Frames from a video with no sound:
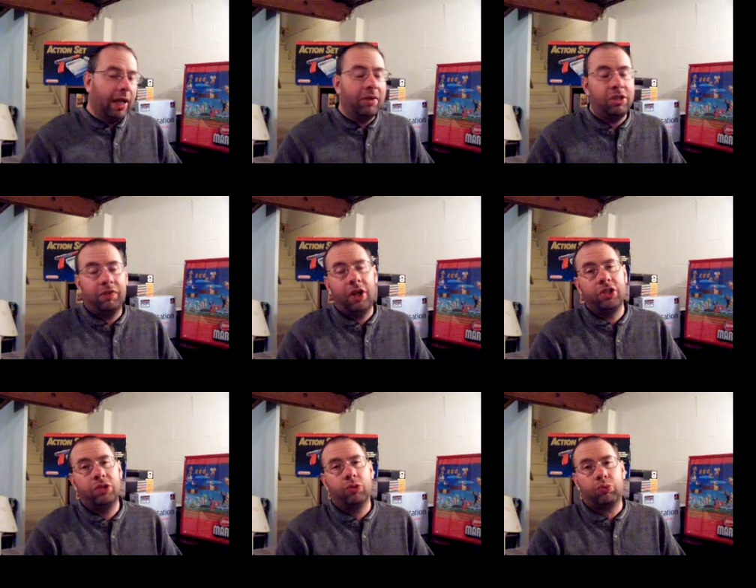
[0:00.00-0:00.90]
game she found
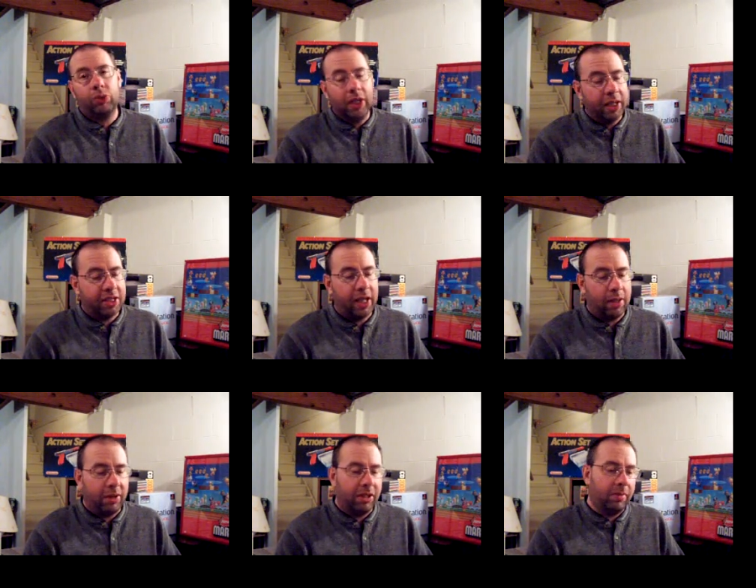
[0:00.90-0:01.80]
she was really excited
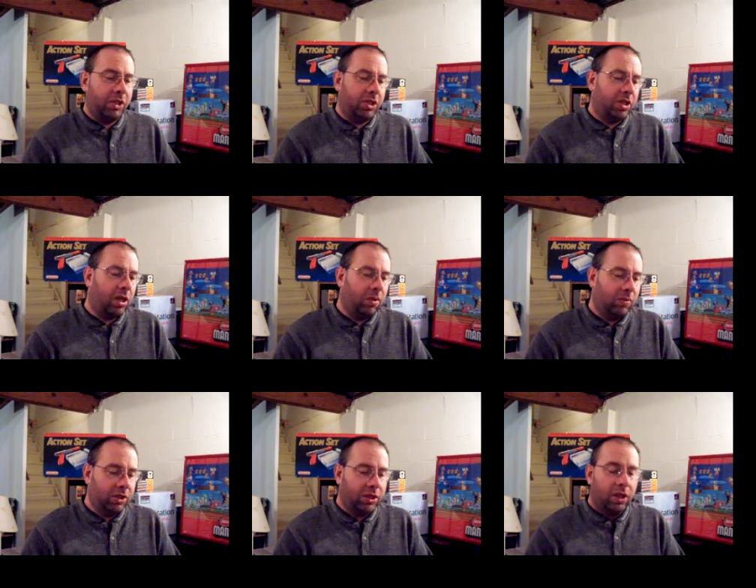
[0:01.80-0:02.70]
about the minute she saw it
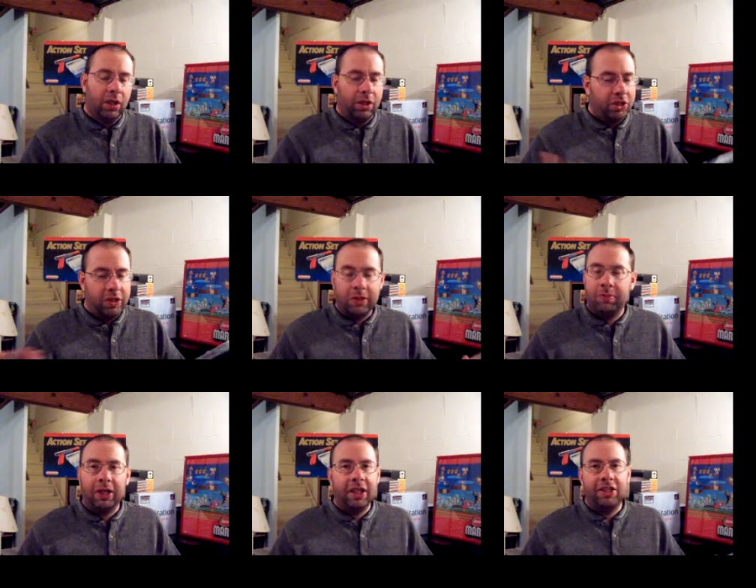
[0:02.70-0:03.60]
was, she's a
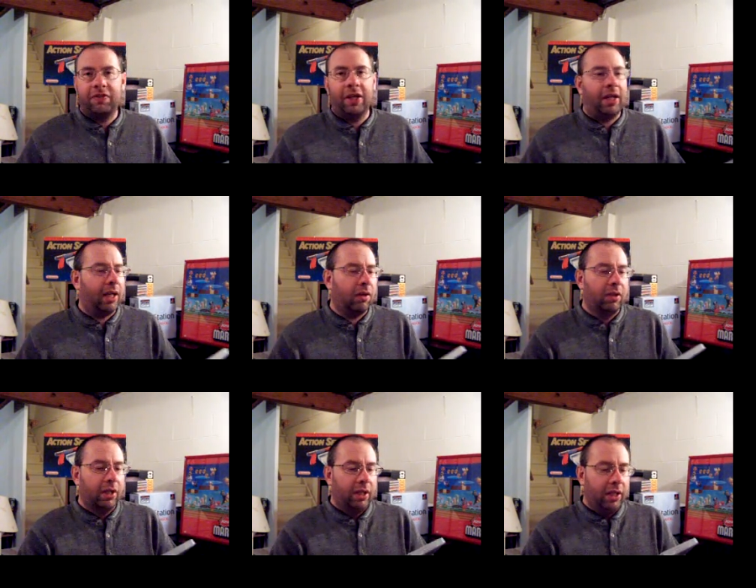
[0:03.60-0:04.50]
big Ys fan
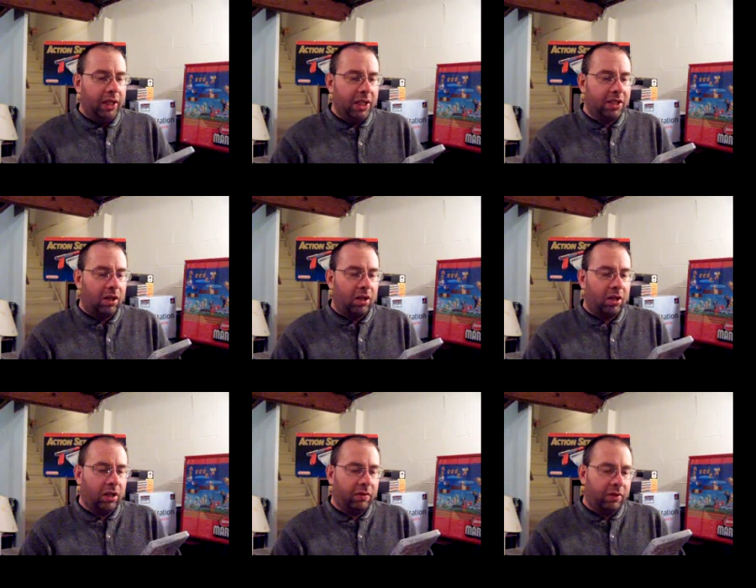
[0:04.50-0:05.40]
now, Ys
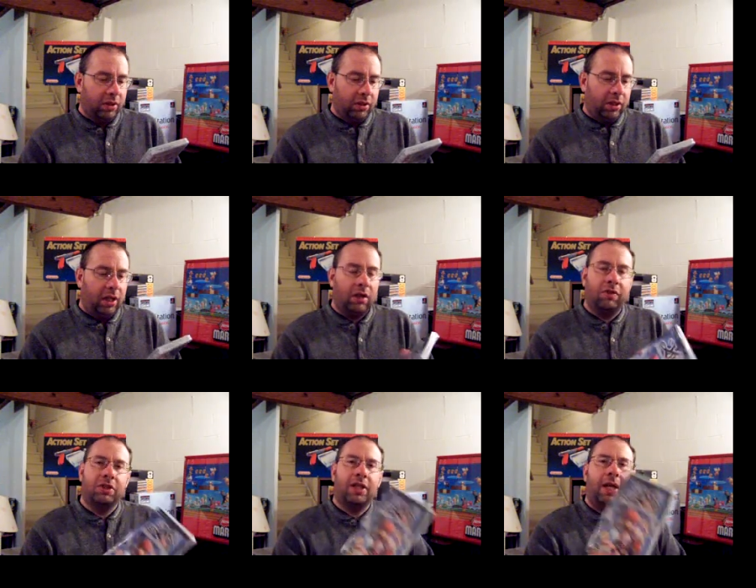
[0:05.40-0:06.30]
Arc of, I don't know if it's